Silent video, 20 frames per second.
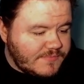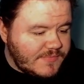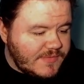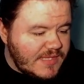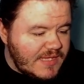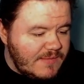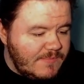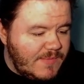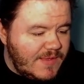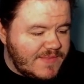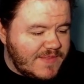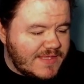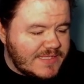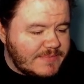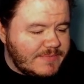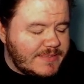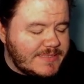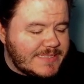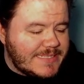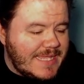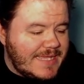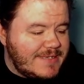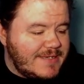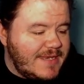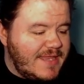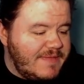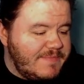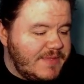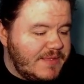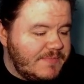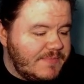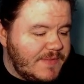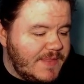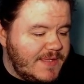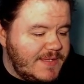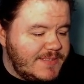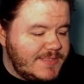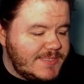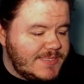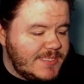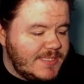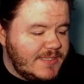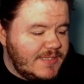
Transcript: My thoughts about Scandinavian players?